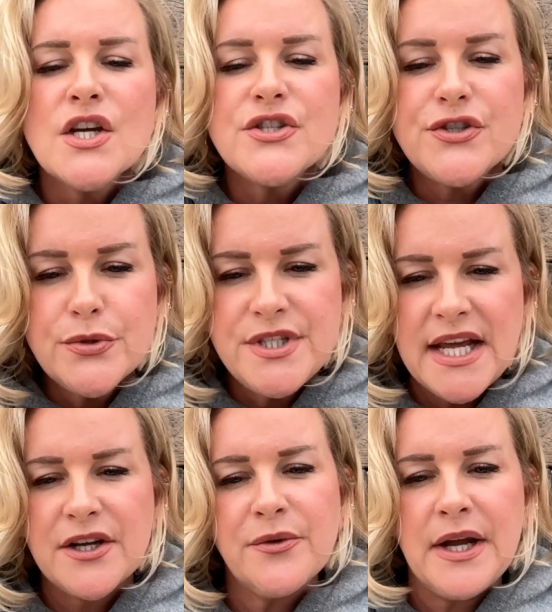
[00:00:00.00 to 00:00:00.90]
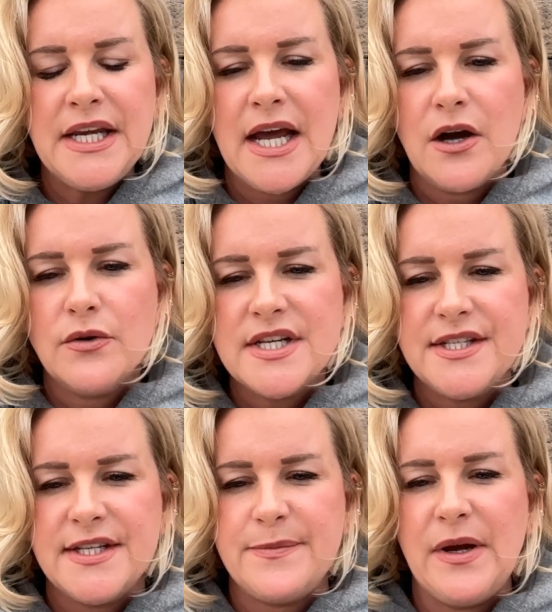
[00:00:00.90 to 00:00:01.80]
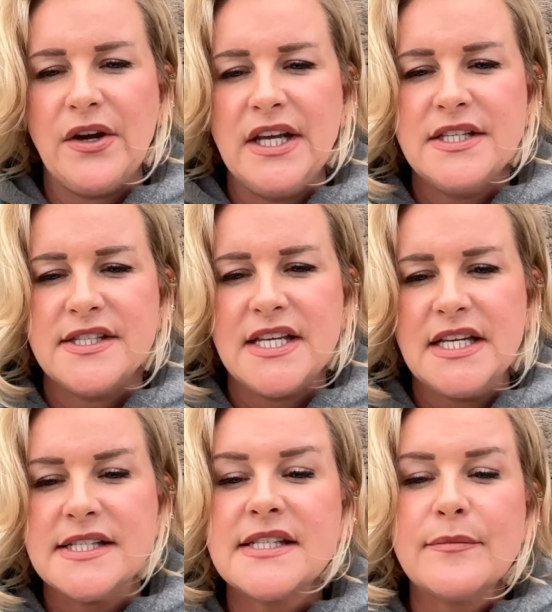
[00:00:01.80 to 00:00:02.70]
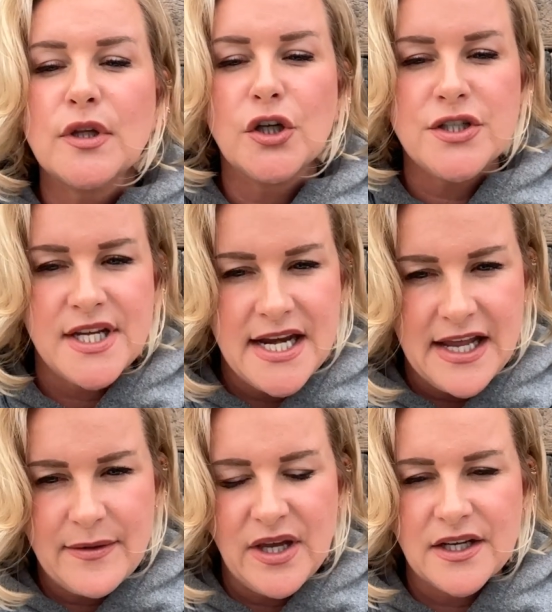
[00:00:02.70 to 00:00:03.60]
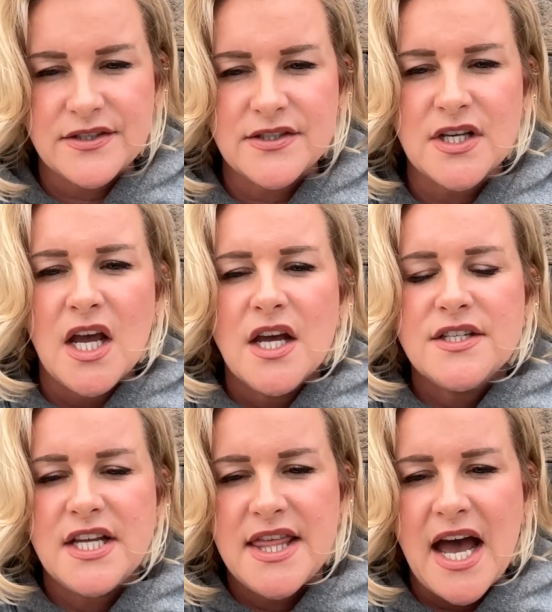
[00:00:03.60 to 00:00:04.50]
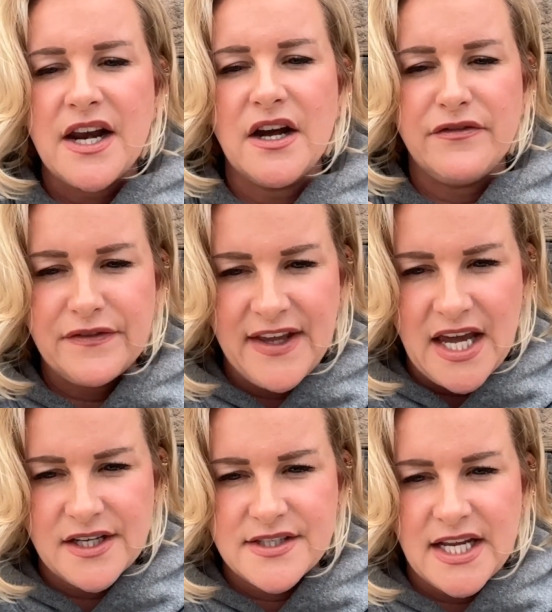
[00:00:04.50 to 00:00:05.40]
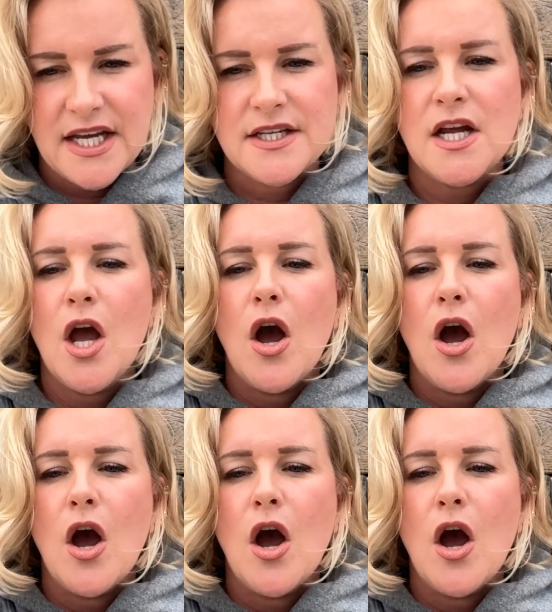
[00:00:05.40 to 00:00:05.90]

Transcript: Sudan right now is experiencing similar dynamics to that of Afghanistan.